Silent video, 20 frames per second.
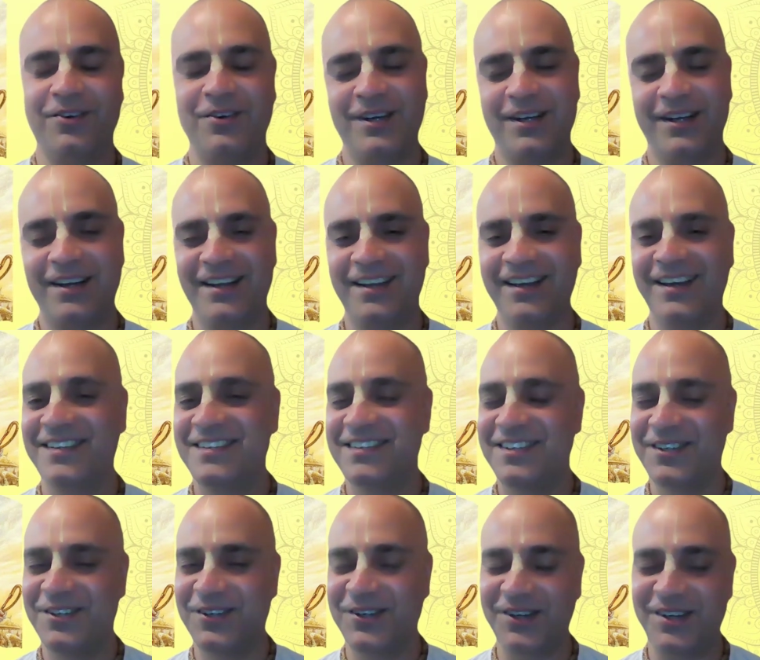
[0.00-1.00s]
or yajnas
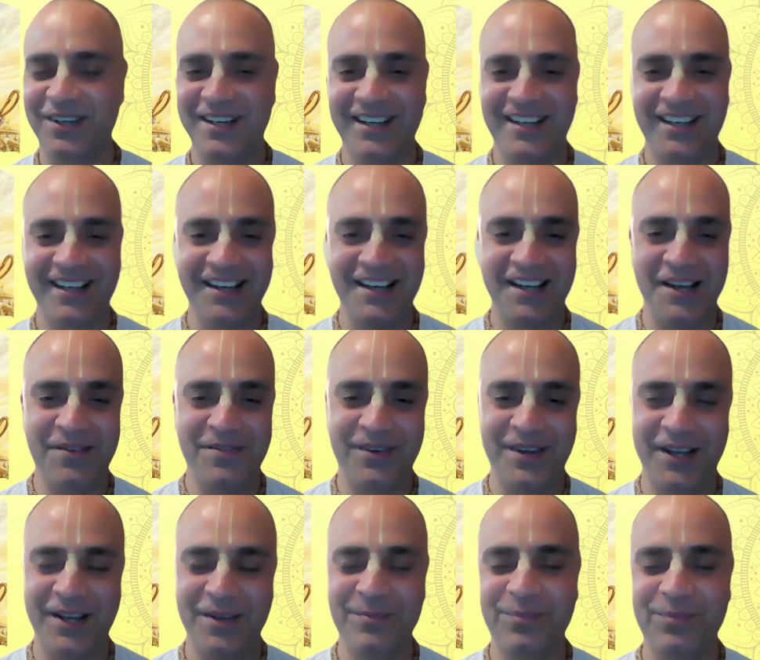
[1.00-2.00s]
in your entire
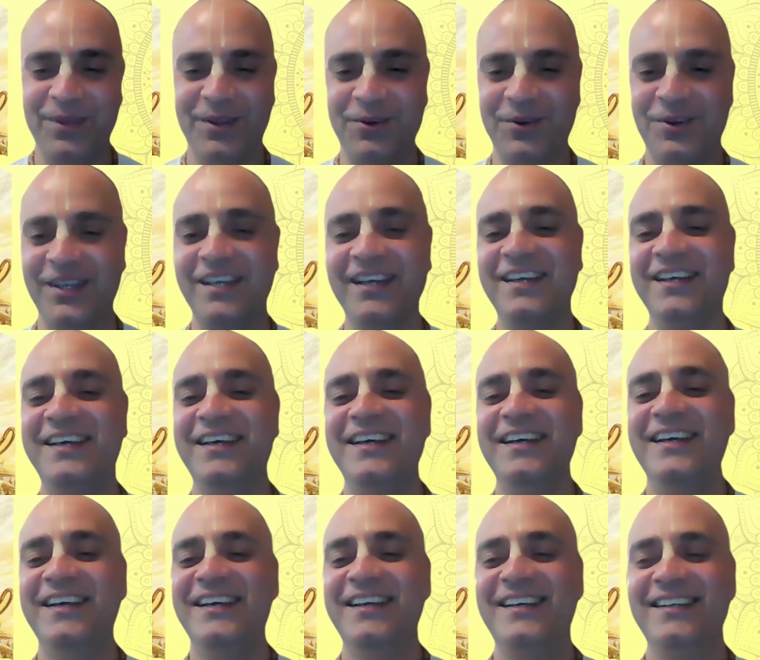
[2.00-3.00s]
lifetime. Okay,
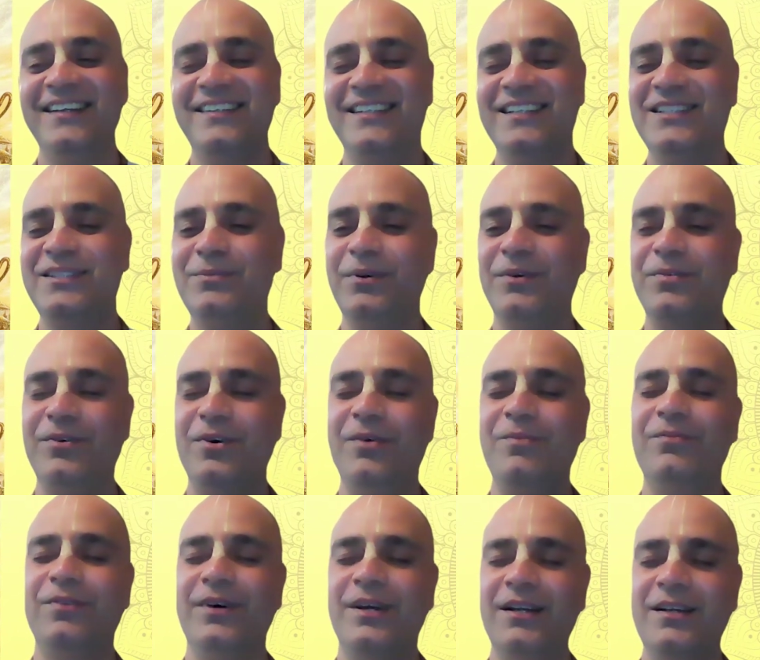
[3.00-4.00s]
just
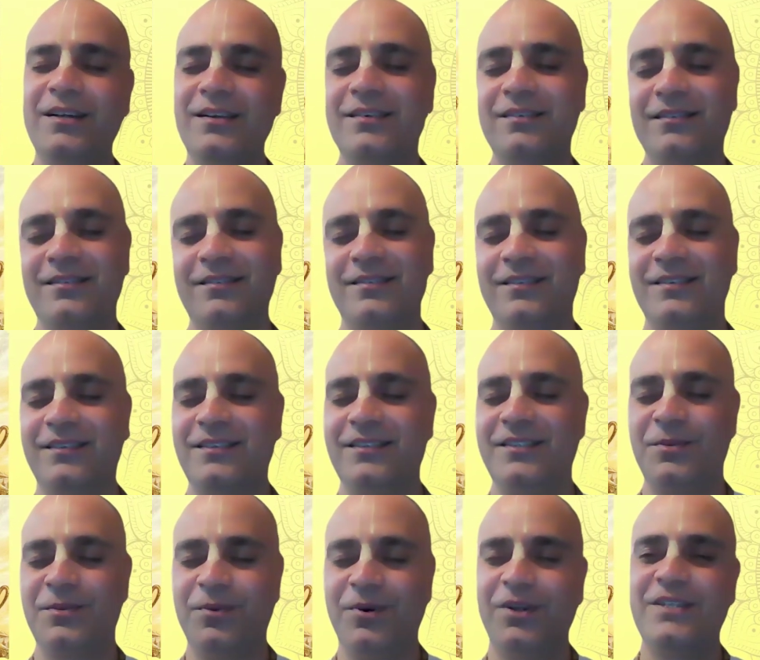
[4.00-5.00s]
perform one
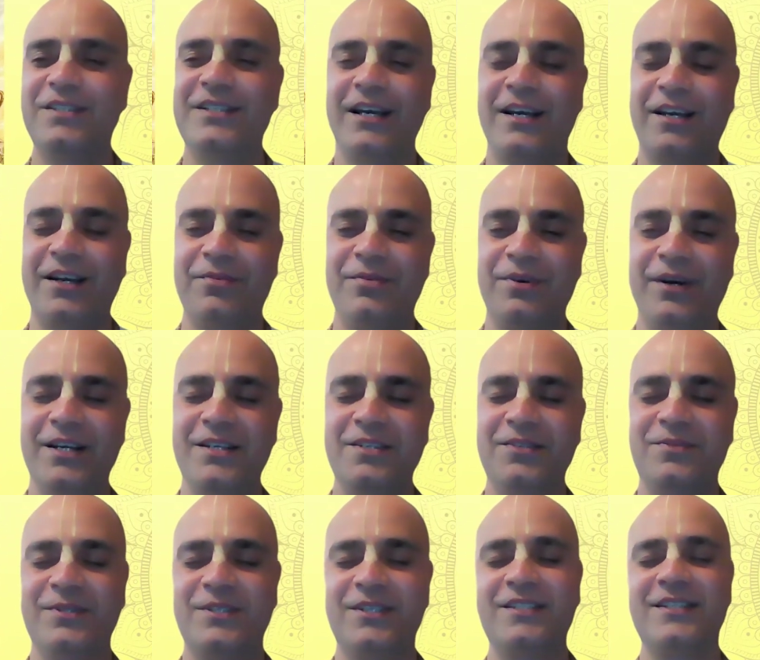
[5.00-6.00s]
small
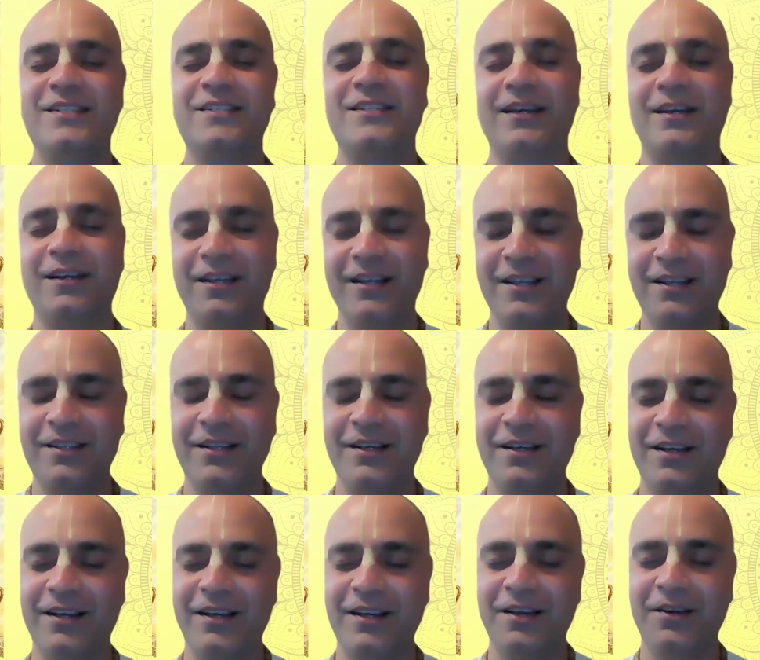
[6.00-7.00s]
sacrifice, which is the
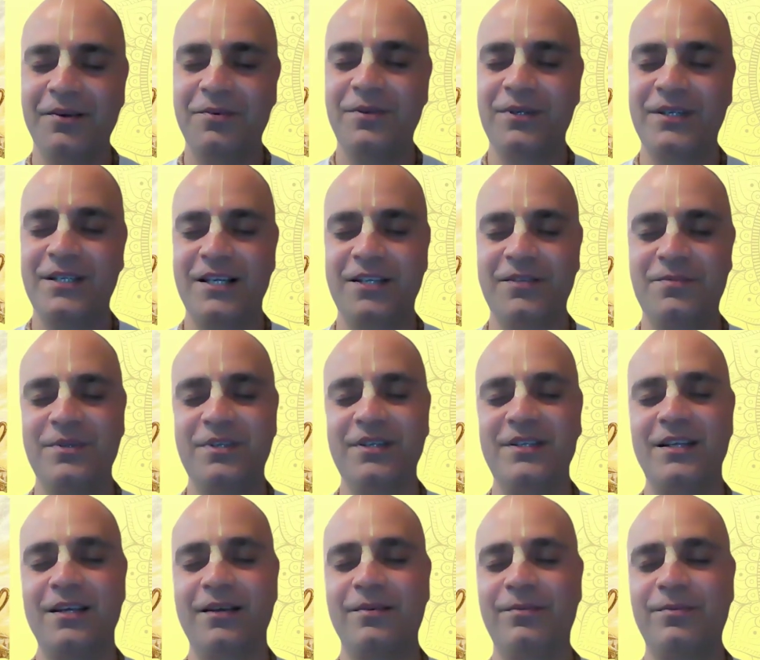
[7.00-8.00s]
Sankirtan Yajna, which has been
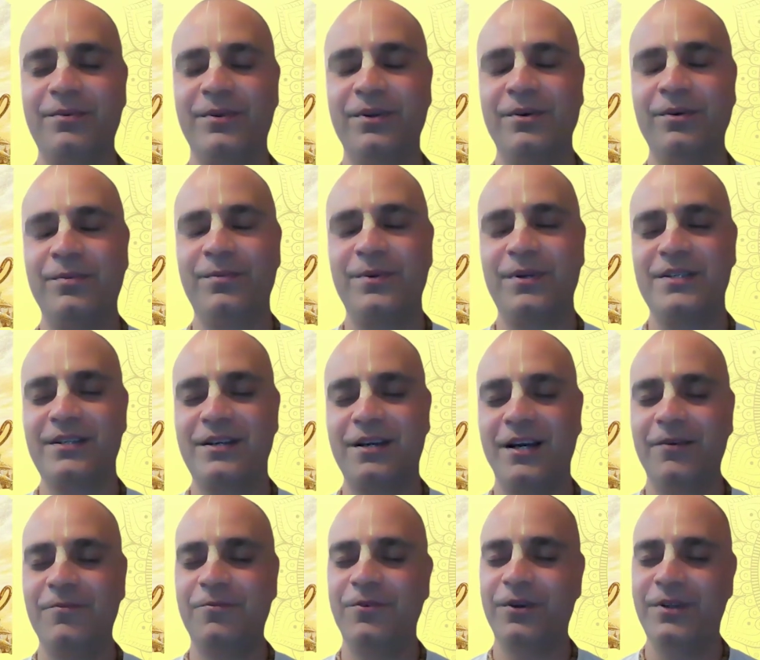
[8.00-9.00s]

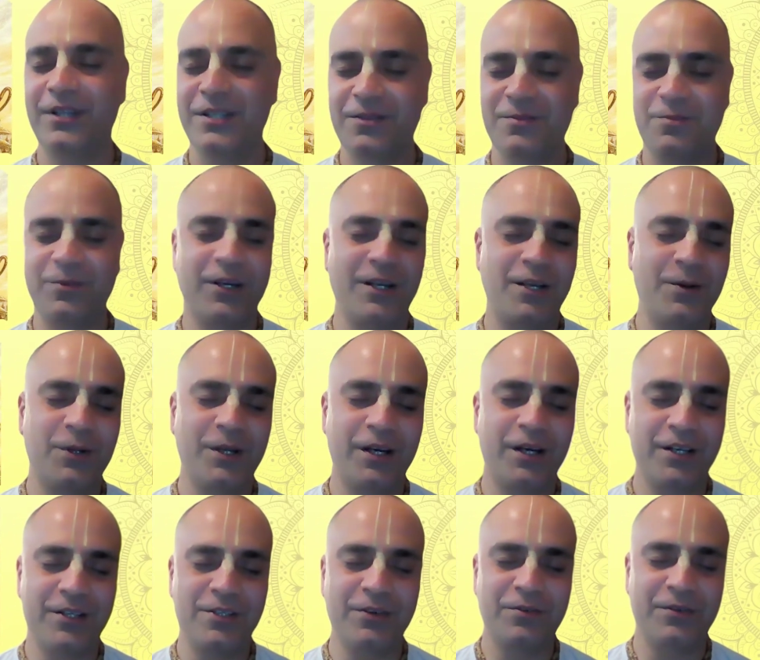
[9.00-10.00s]
prescribed for this
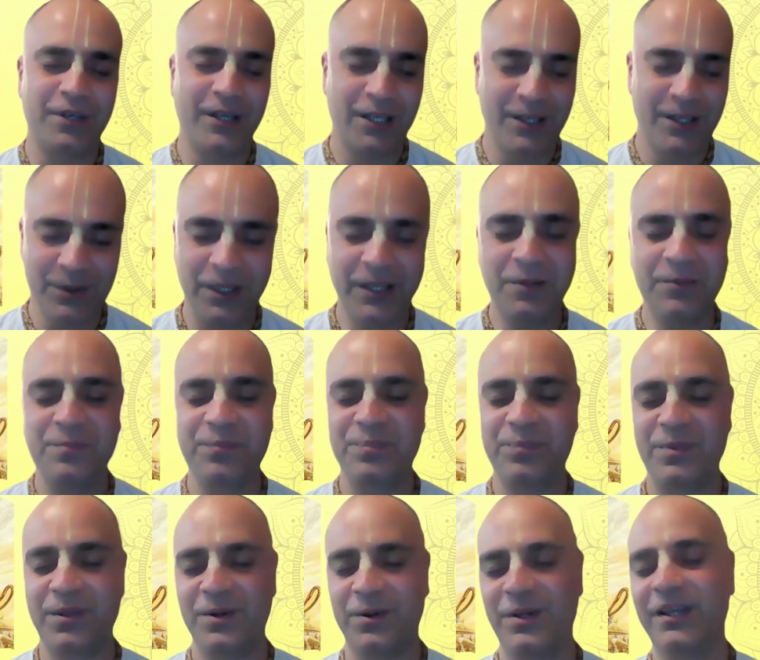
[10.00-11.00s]
particular age of Kali Yuga.
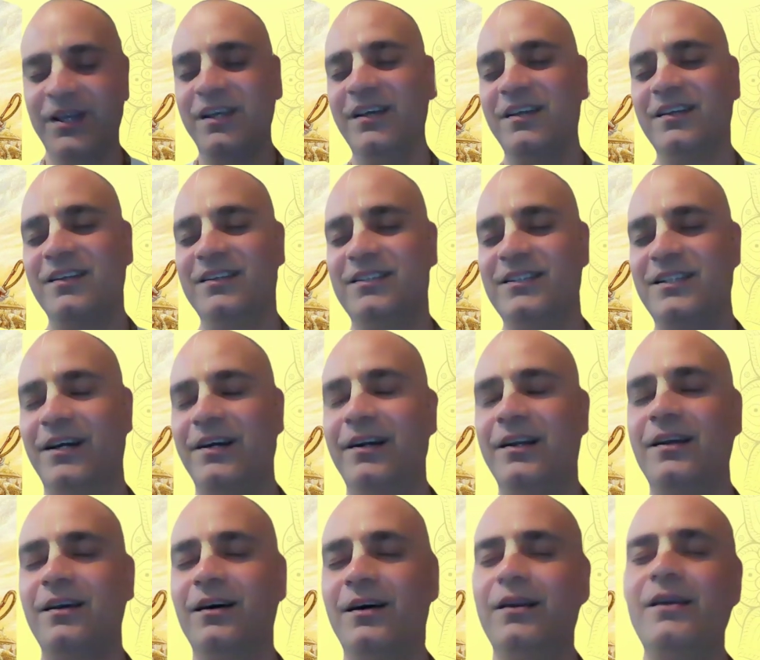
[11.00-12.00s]
Okay,
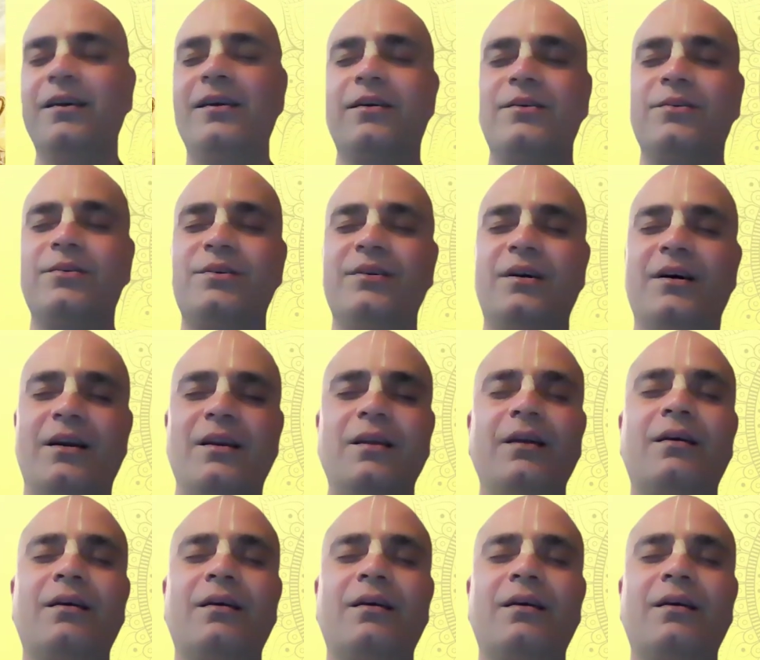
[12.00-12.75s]
chanting Hare Krishna,